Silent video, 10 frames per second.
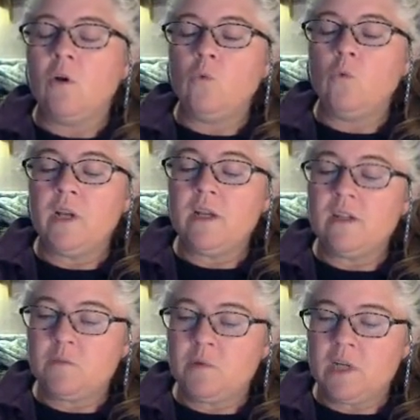What
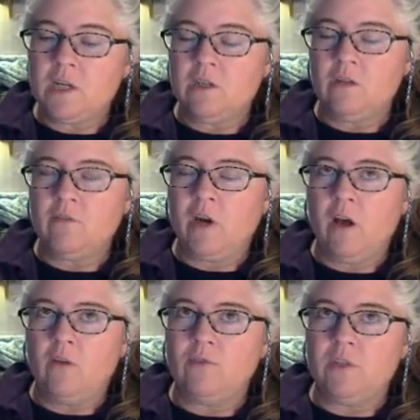is potentially very
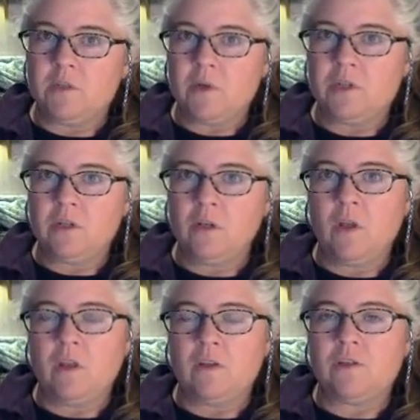helpful, especially
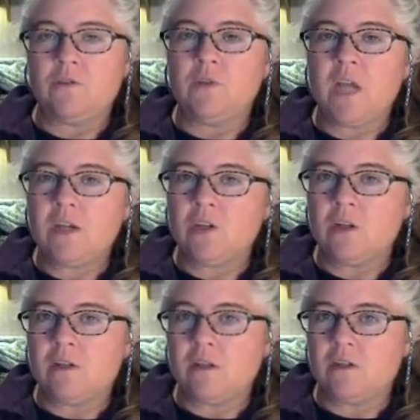with
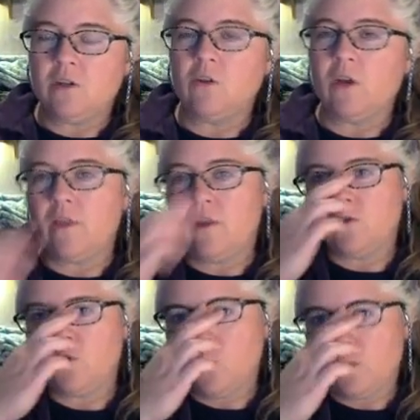dissertations, is to look at their
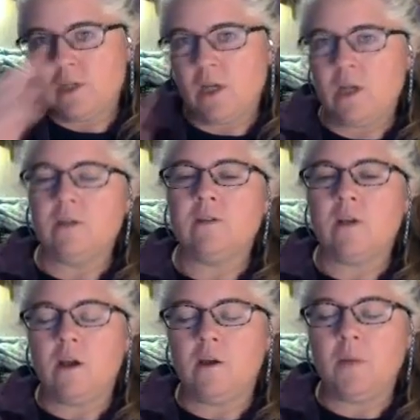sources
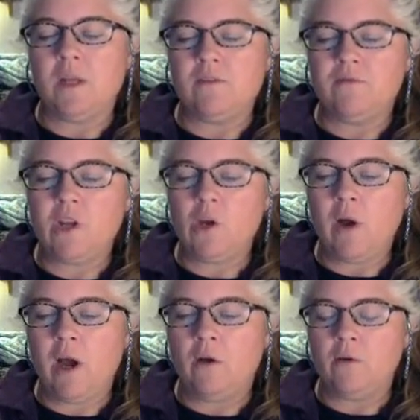and to figure
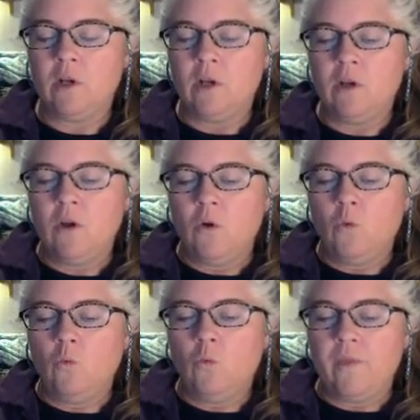out
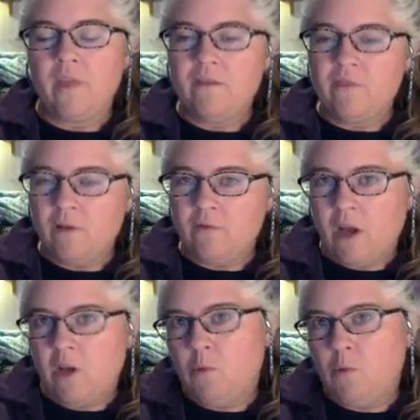what they found
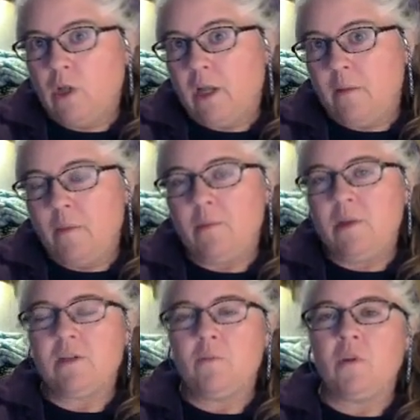valuable, and it may be
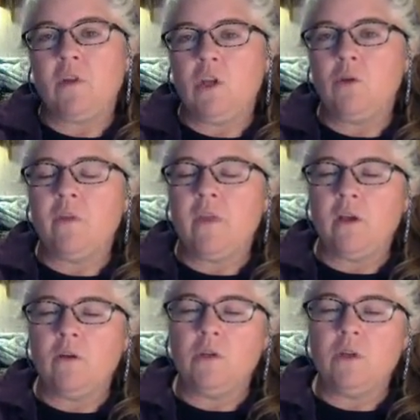something that you can
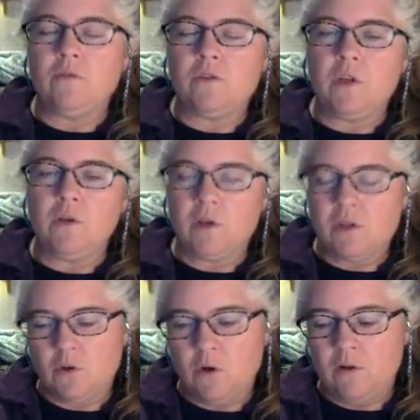then go use. So you can
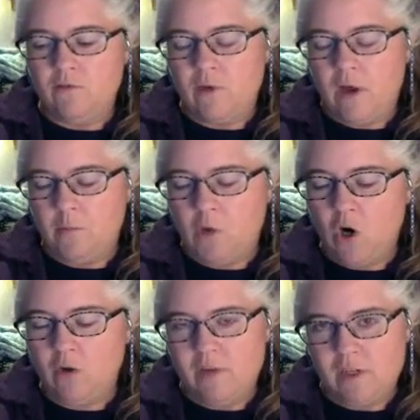sort of
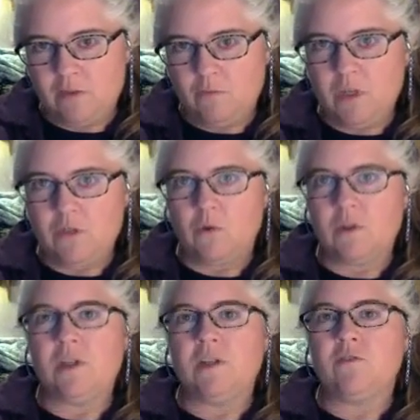harvest
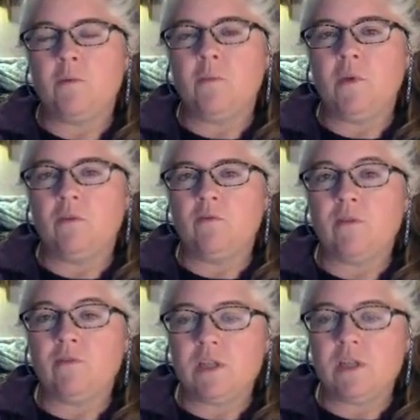resources from the
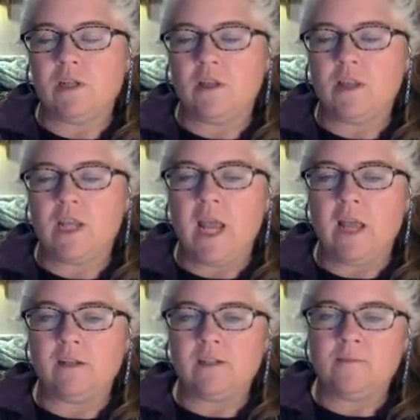references at the
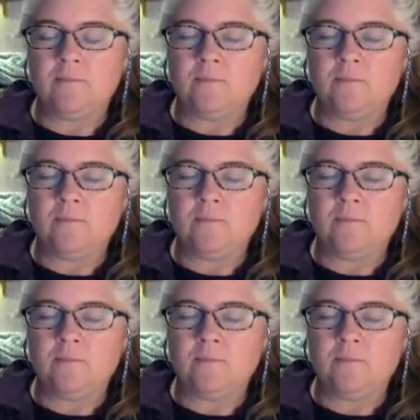end.